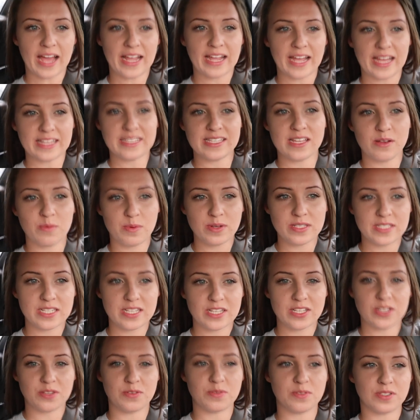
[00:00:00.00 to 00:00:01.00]
I guess I
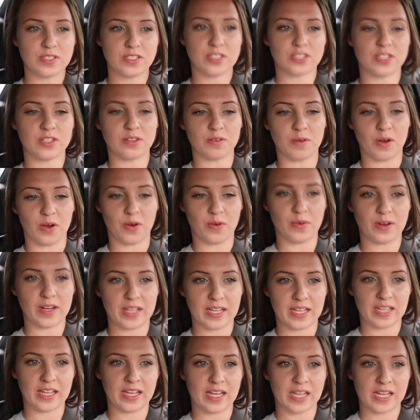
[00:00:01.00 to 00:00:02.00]
wasn't used to
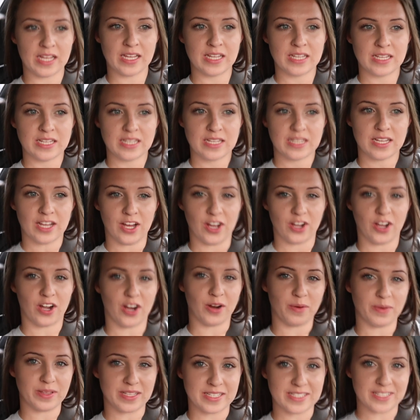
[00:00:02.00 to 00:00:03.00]
owning a
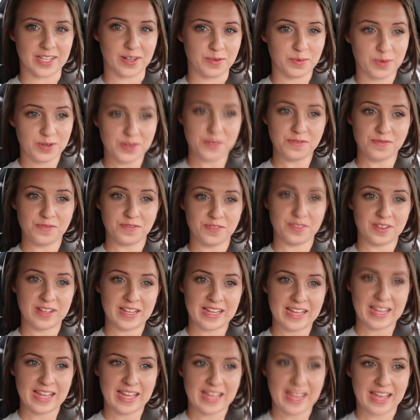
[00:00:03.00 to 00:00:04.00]
car with a sunroof,
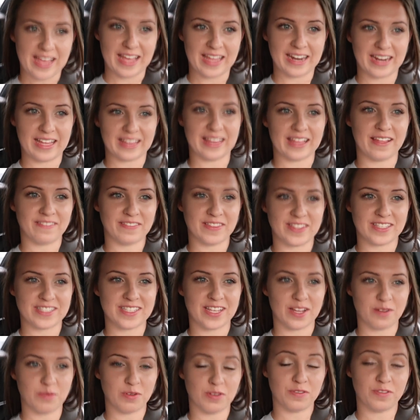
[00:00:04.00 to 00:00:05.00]
and I left the
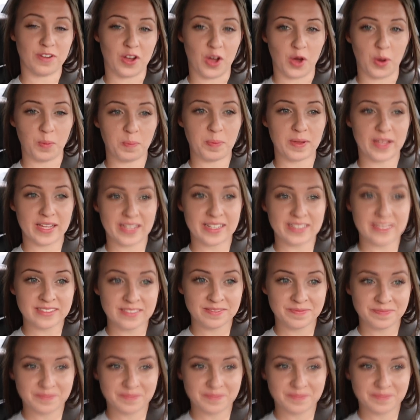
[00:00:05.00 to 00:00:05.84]
sunroof open,